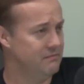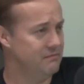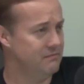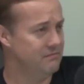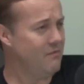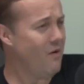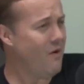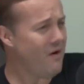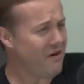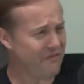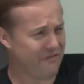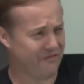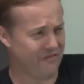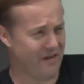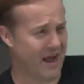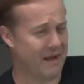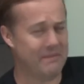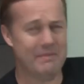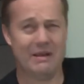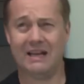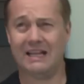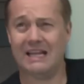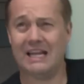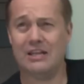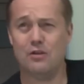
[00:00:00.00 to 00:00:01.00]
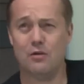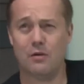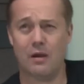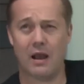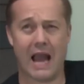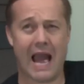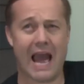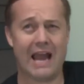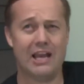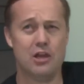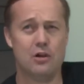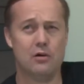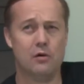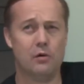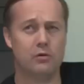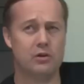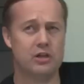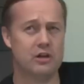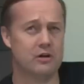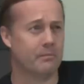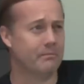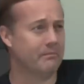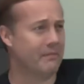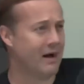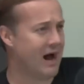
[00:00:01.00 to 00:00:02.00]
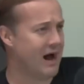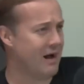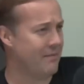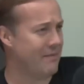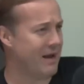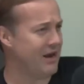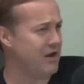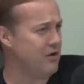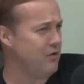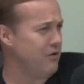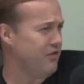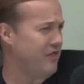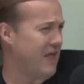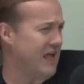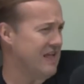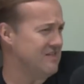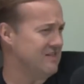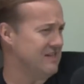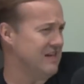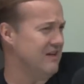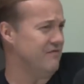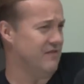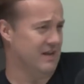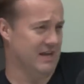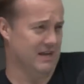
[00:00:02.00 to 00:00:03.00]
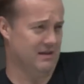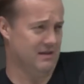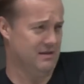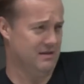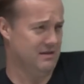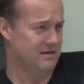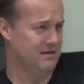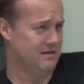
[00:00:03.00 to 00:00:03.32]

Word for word: Mortified. I mean, can you? How do you go to your mom? How do you go to Thanksgiving?